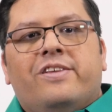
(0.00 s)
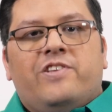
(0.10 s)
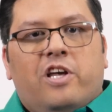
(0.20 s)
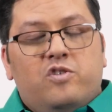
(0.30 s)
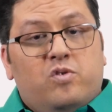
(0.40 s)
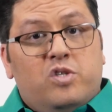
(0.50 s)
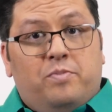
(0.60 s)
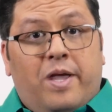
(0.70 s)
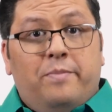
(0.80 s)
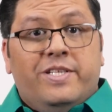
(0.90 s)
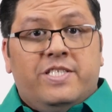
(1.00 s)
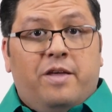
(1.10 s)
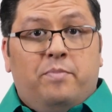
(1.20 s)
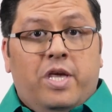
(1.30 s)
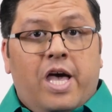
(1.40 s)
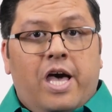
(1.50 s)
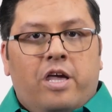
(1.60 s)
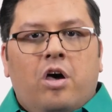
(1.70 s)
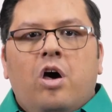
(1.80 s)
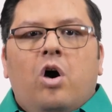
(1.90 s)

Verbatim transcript: Salesforce Payments API